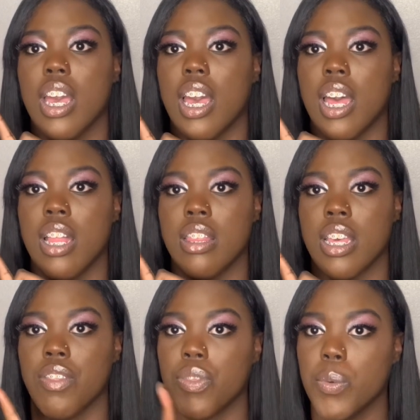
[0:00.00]
And
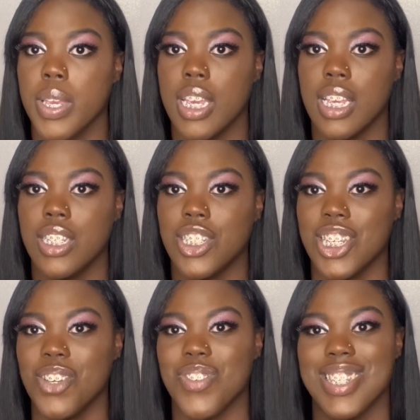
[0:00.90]
then 3,
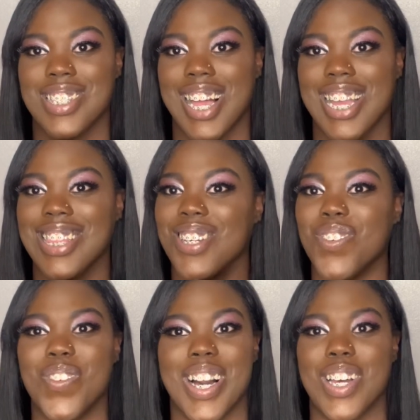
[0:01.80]
she was like the
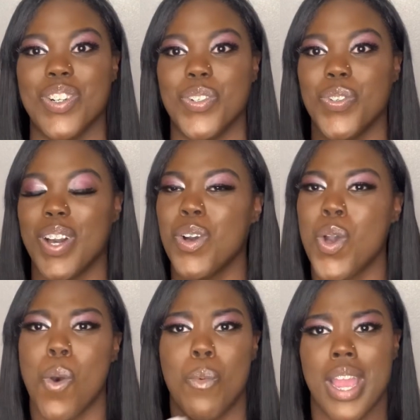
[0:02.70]
one who
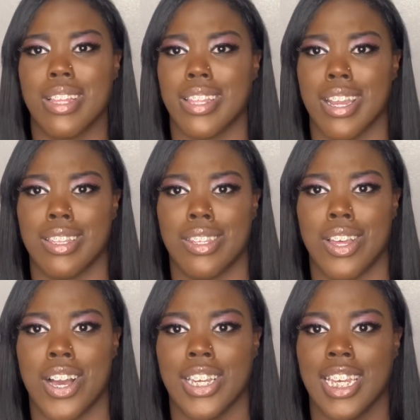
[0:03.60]
worked there the
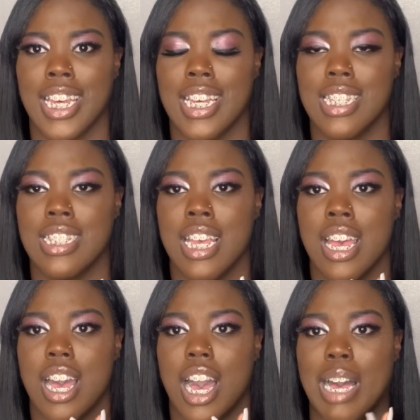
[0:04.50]
longest.
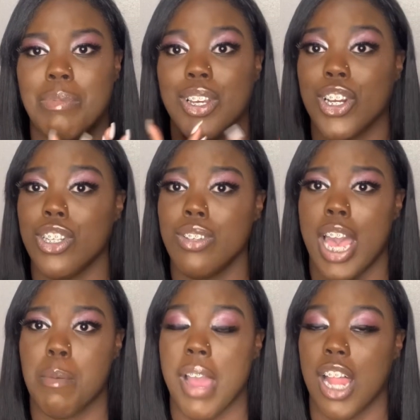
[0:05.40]
The girls who
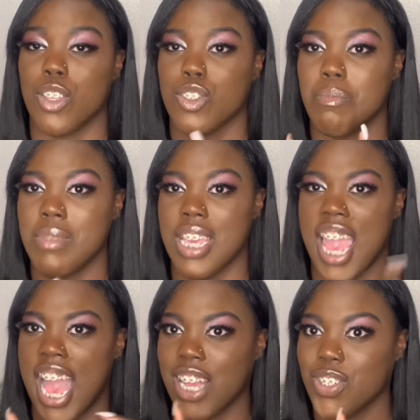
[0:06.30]
had problems with me
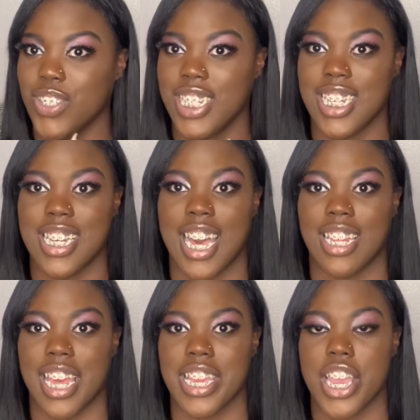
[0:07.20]
actually did not
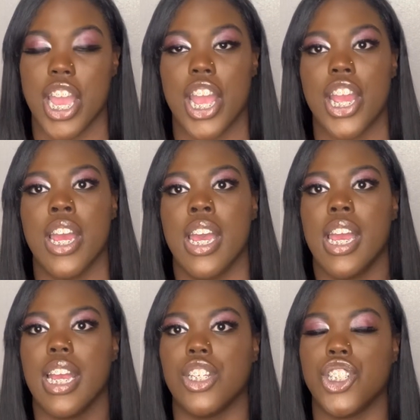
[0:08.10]
like her,
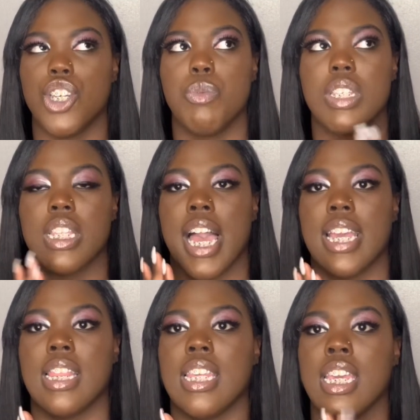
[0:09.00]
and she was
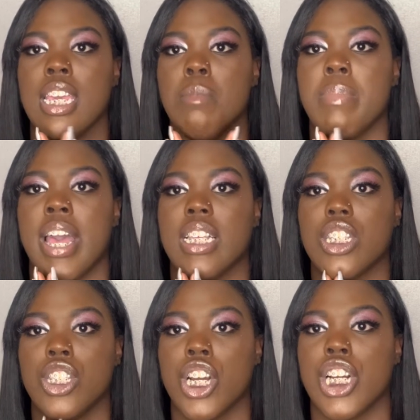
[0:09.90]
like the best
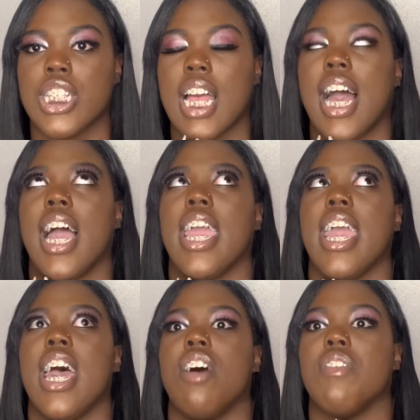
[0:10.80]
nurse I
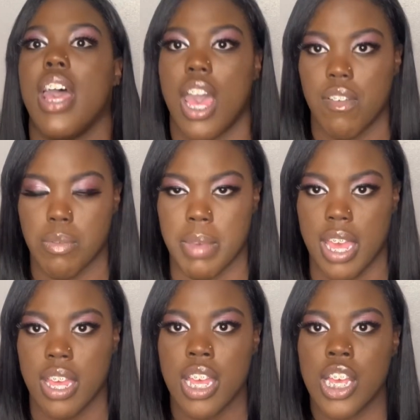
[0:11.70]
have ever
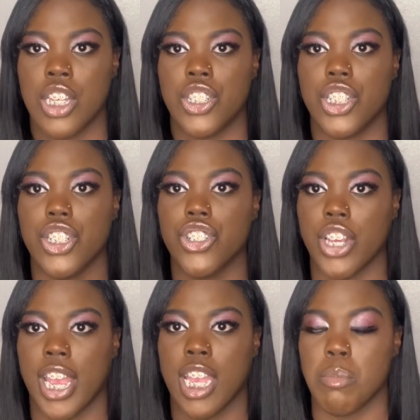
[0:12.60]
met. She
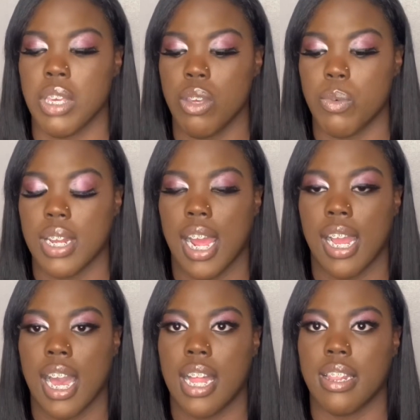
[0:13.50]
trained me when I
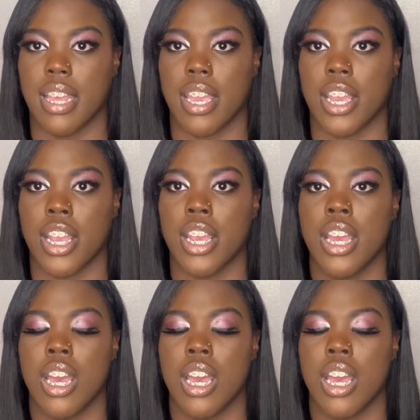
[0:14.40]
got there.